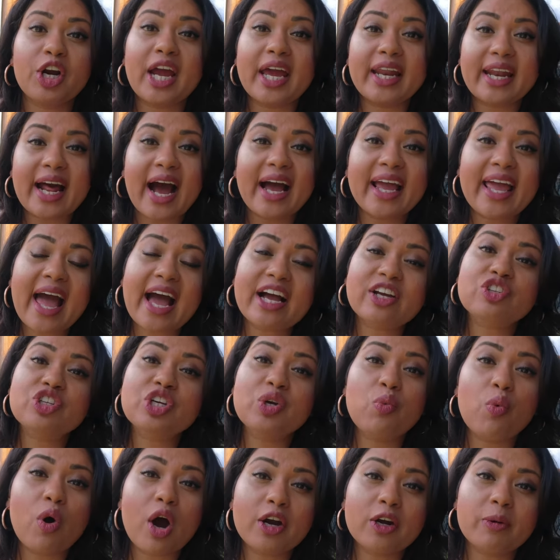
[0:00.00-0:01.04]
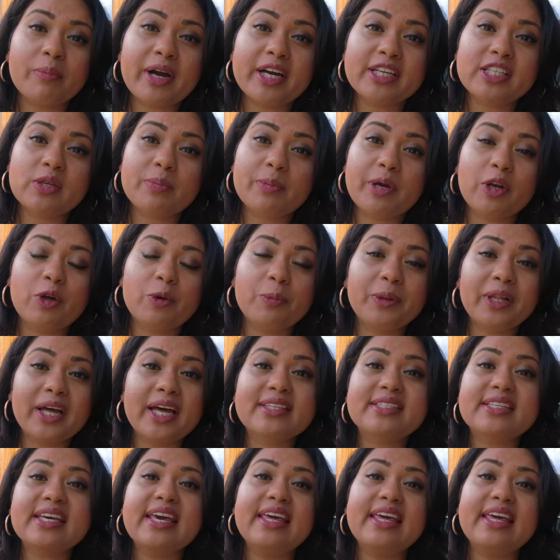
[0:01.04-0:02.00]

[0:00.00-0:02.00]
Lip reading: and I actually water my tomato plants